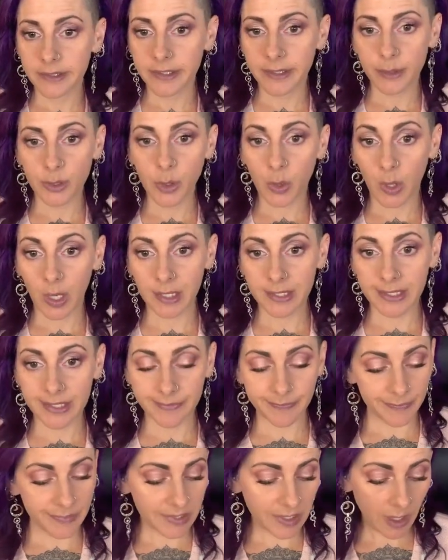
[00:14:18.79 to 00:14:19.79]
So Taurus,
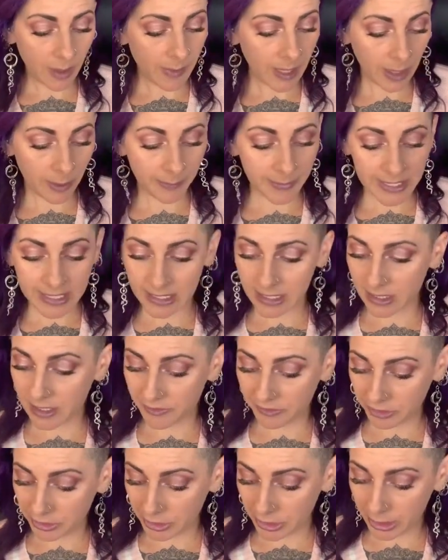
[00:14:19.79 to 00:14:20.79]
it's all about business
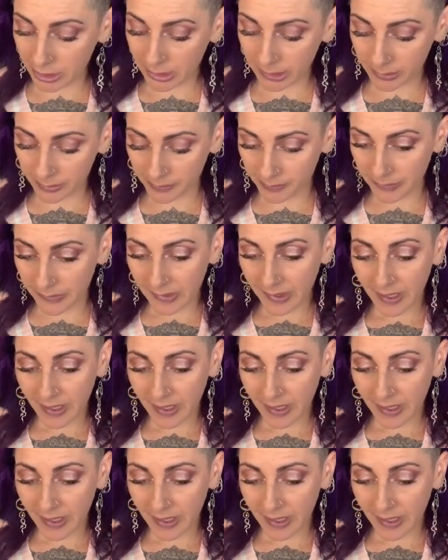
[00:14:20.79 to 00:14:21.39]
for you.